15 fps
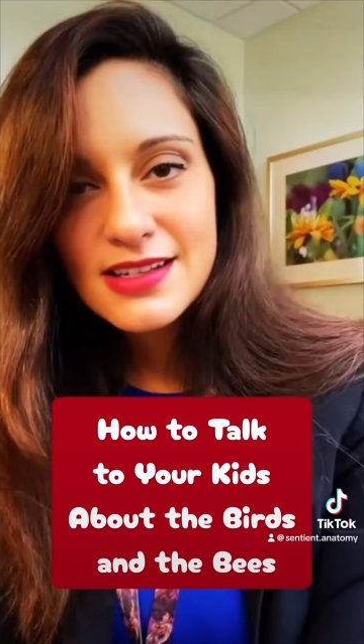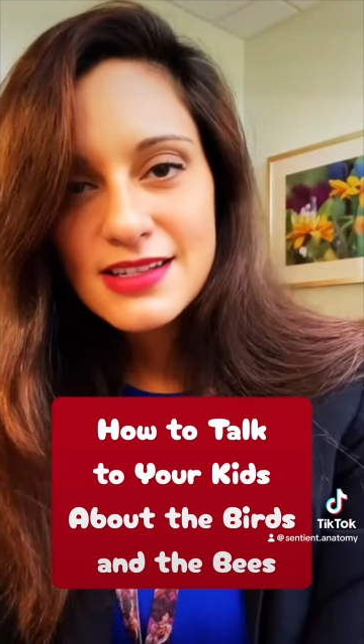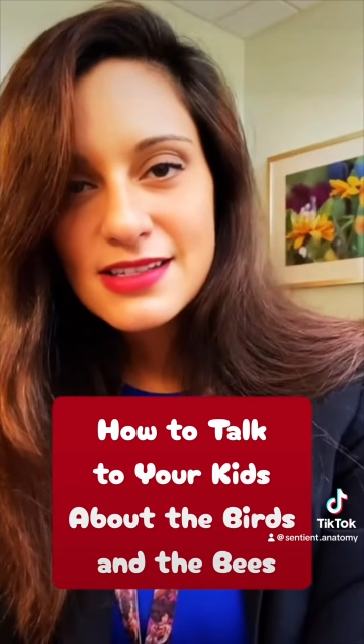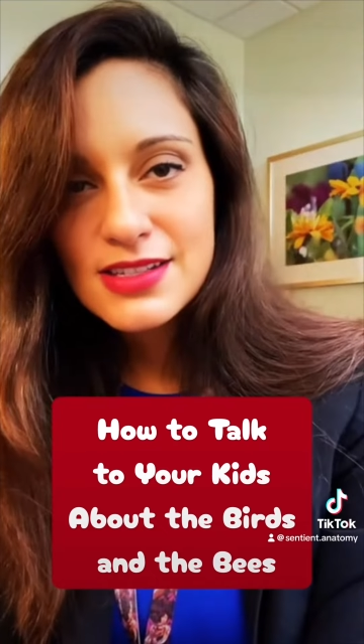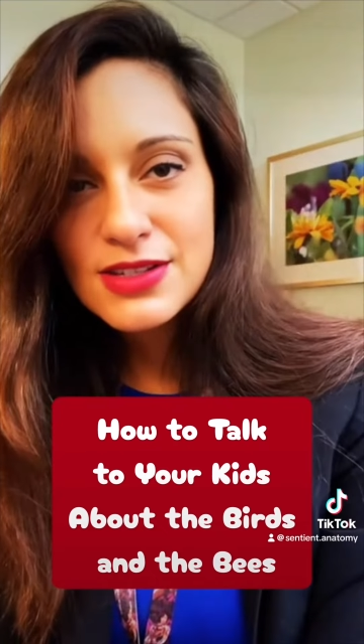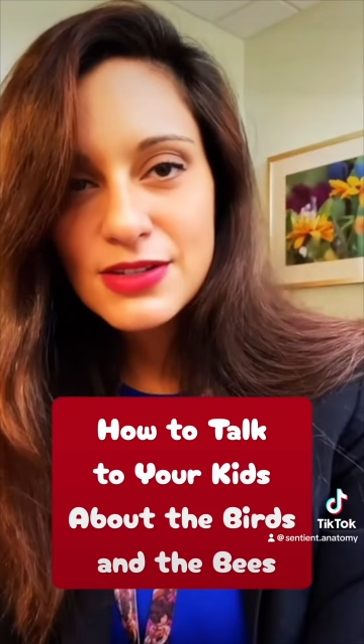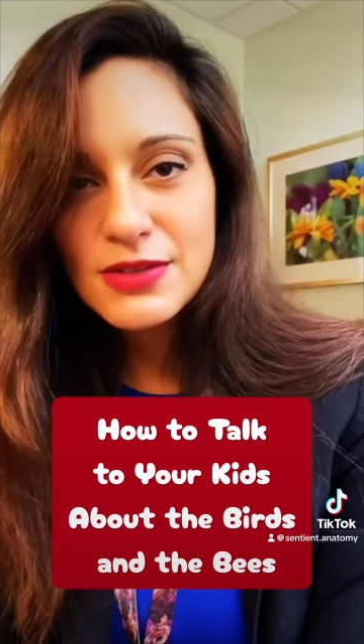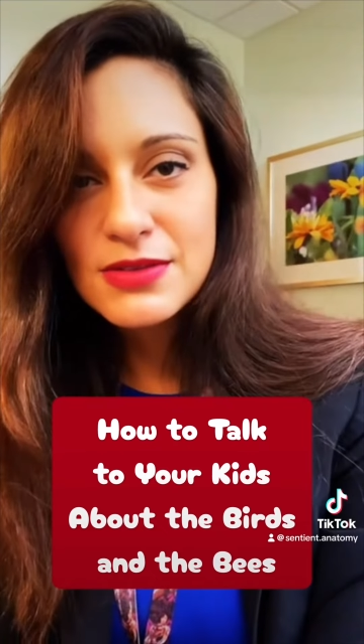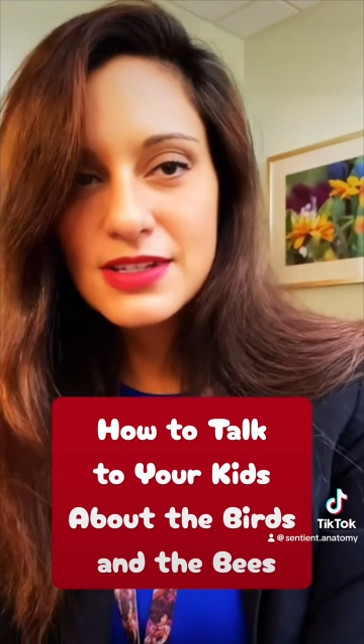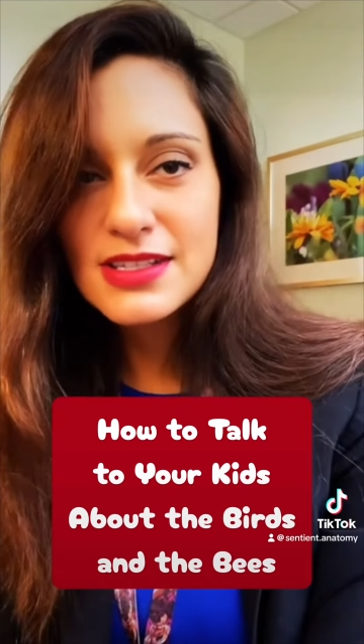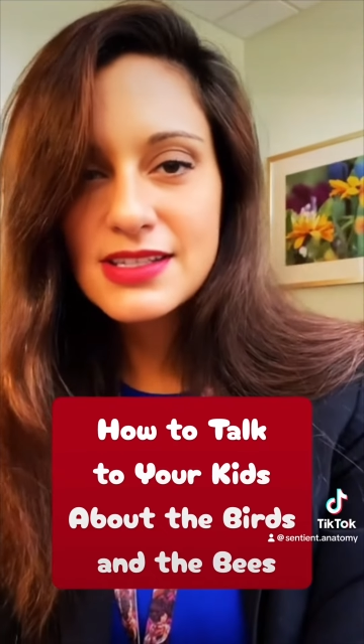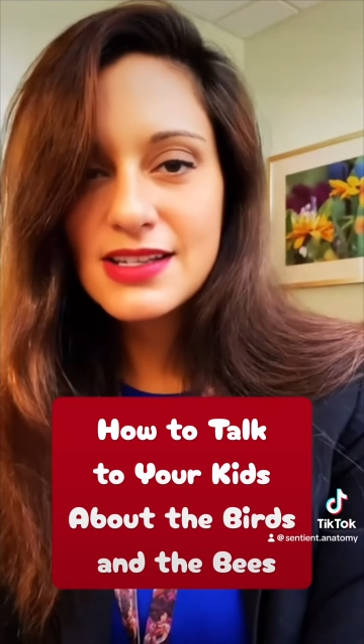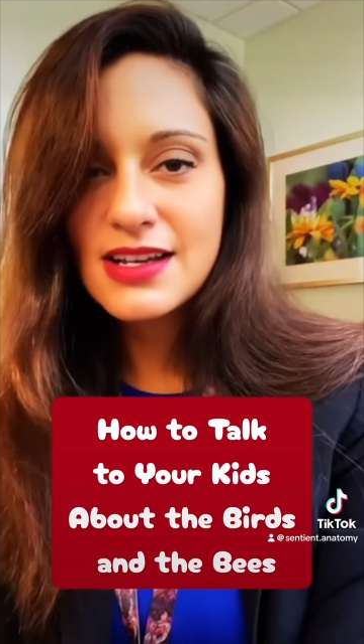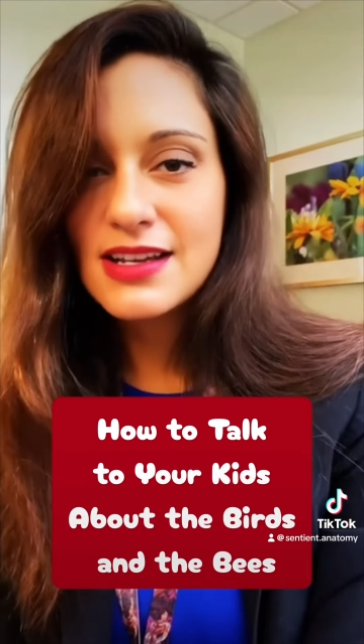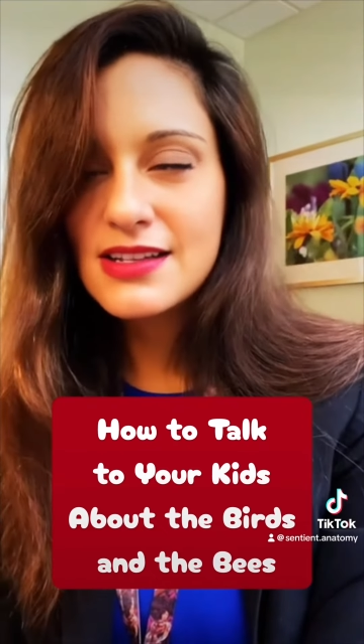to
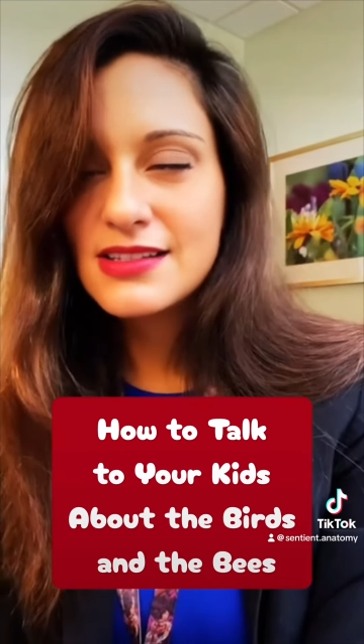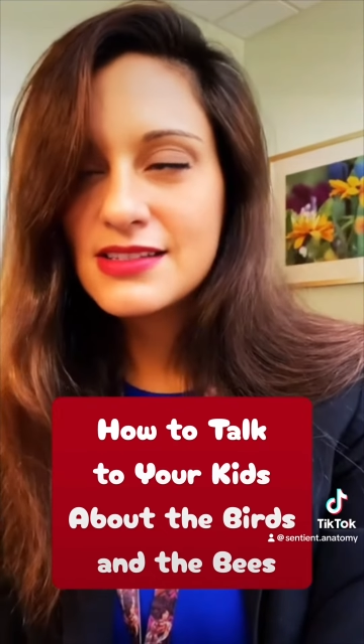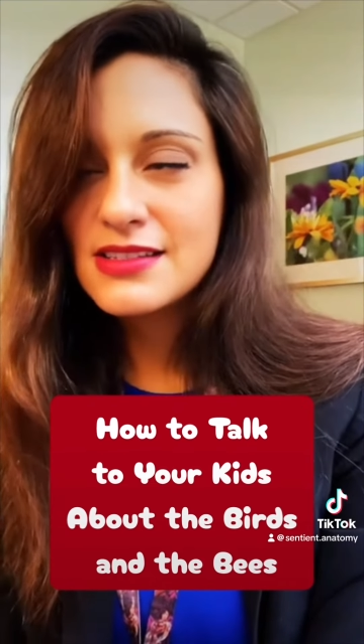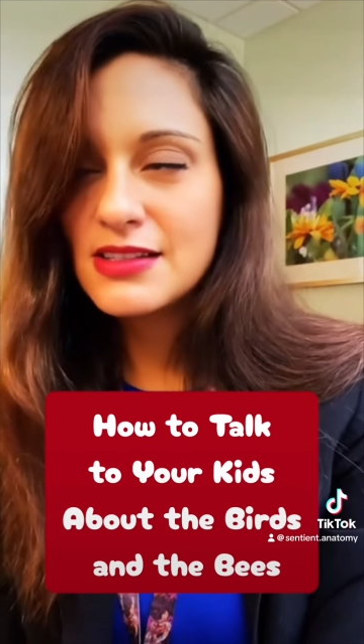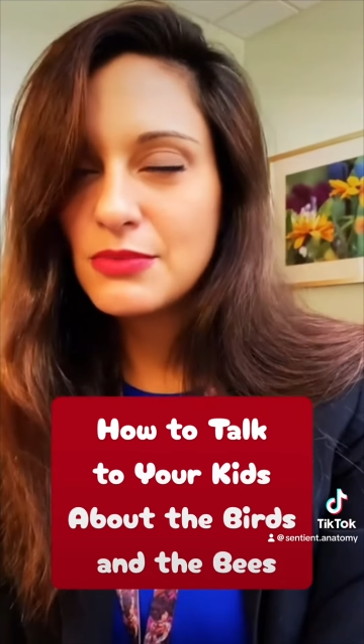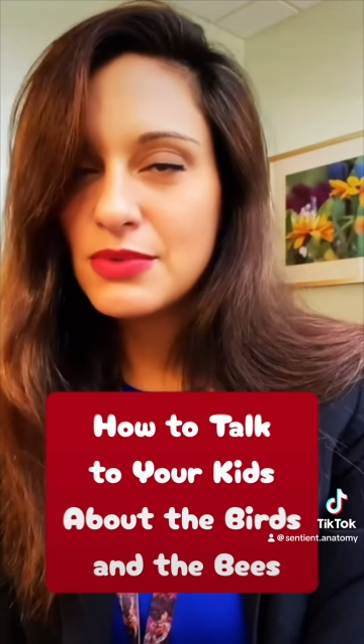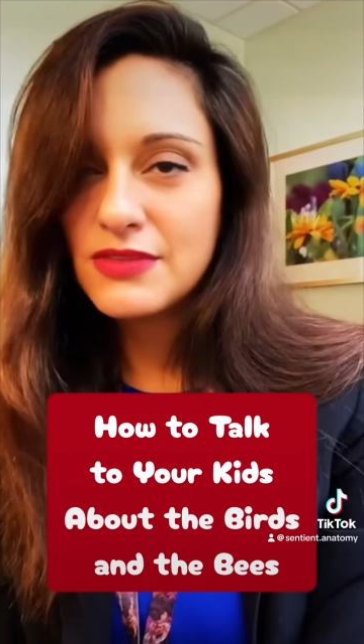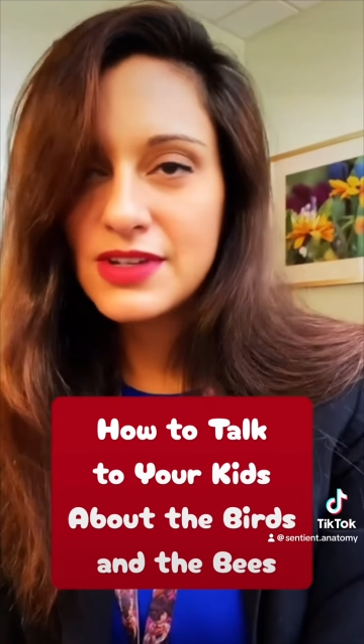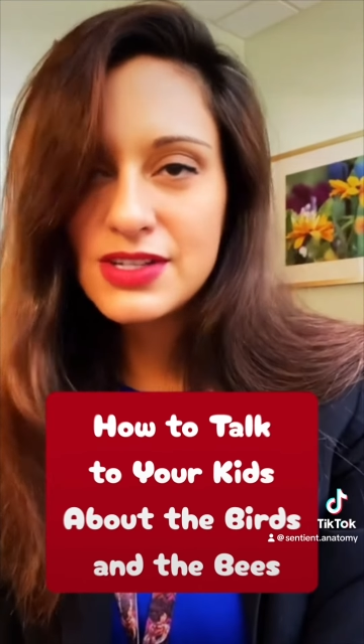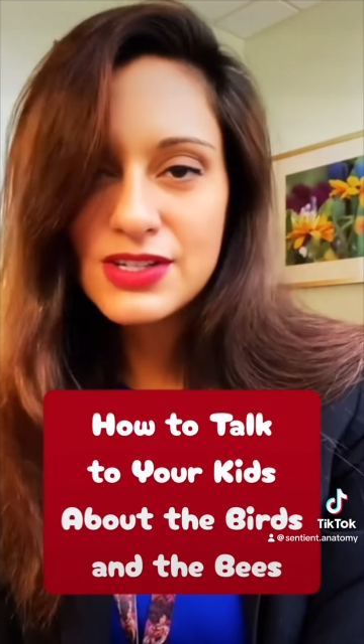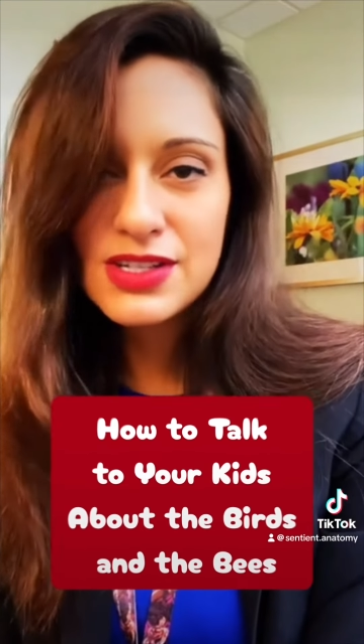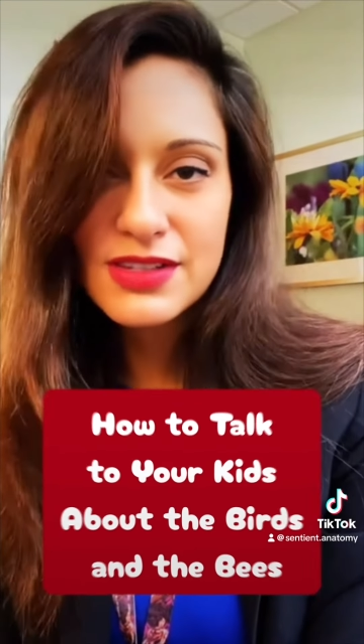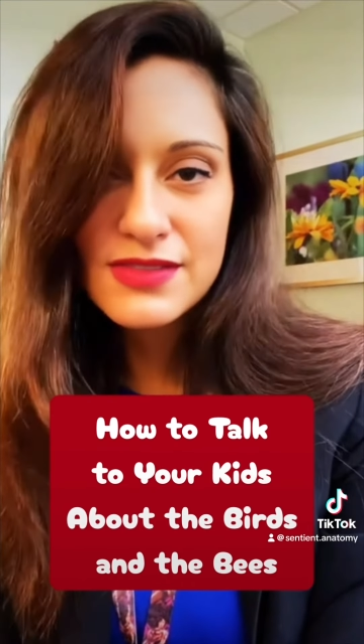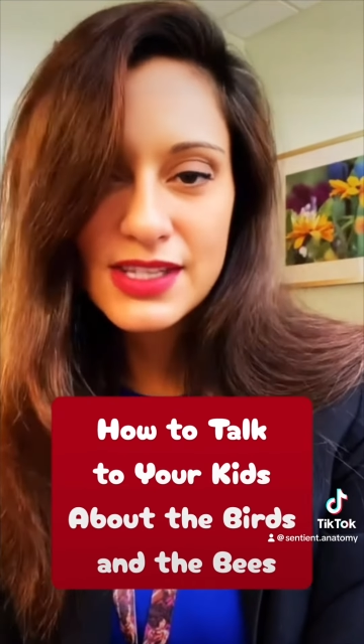discuss the prevention of